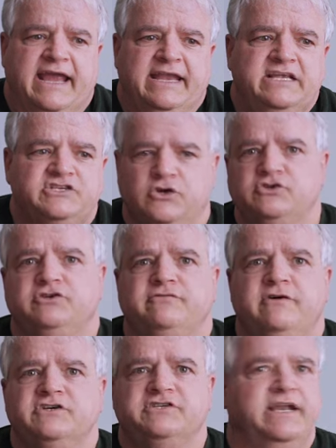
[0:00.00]
Any social
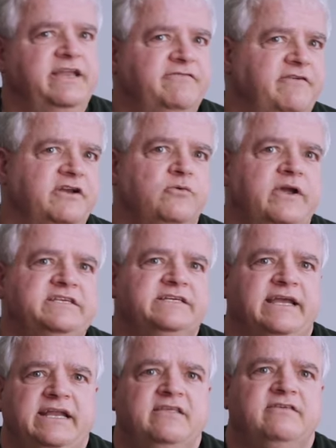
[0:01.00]
function, any
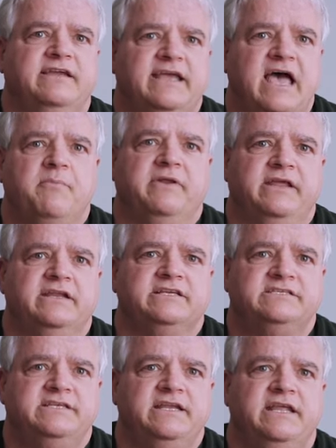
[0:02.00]
fundraising, anything happening in the
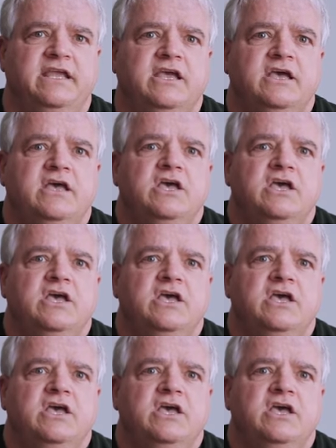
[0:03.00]
city,